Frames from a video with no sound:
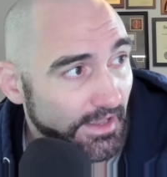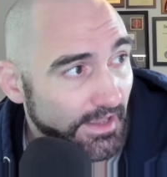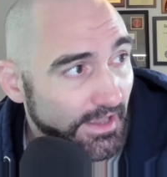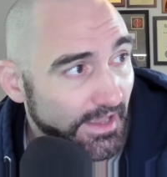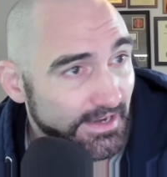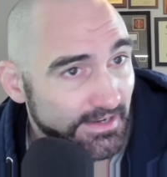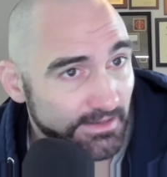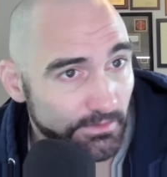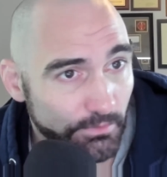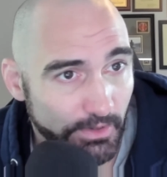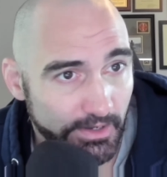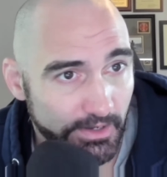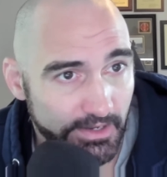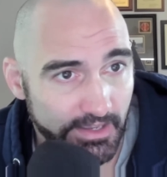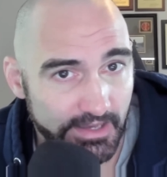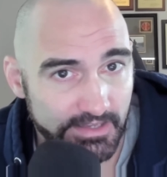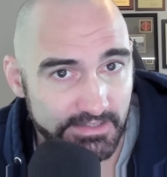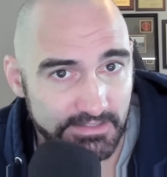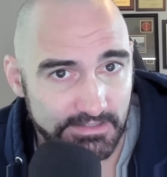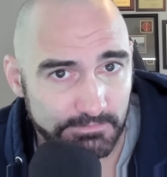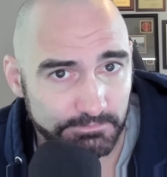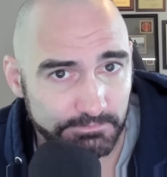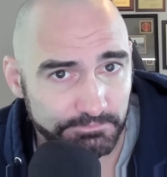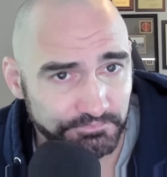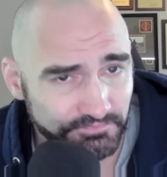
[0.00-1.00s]
Anyway,
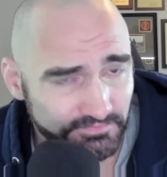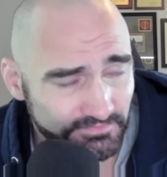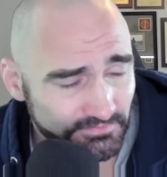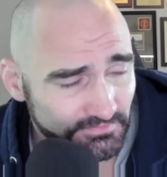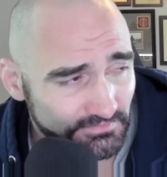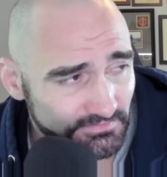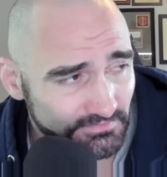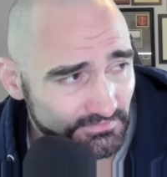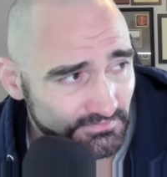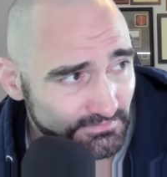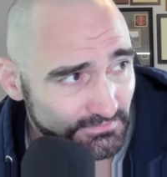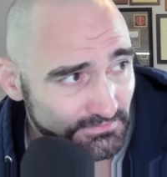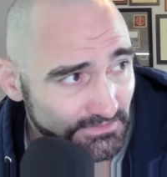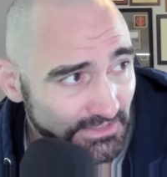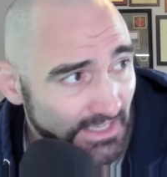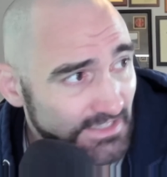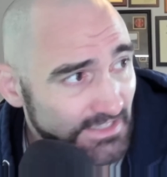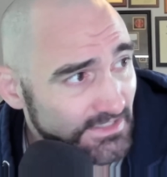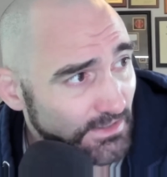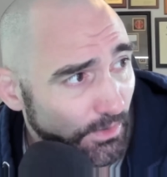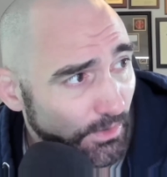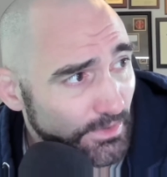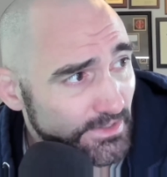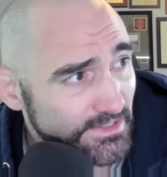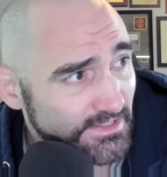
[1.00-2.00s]
guys,
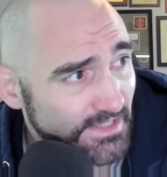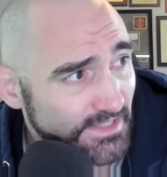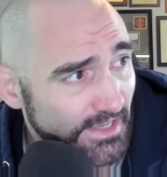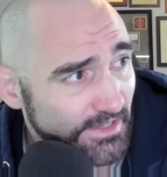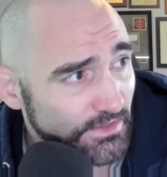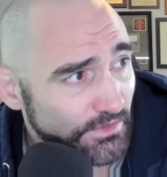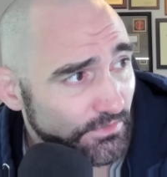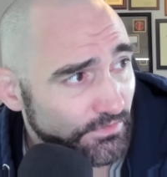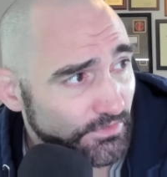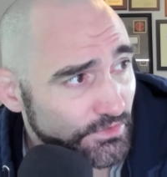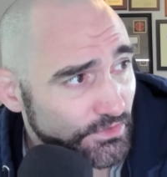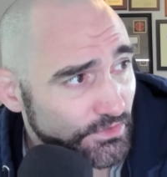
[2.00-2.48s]
as always, thank you for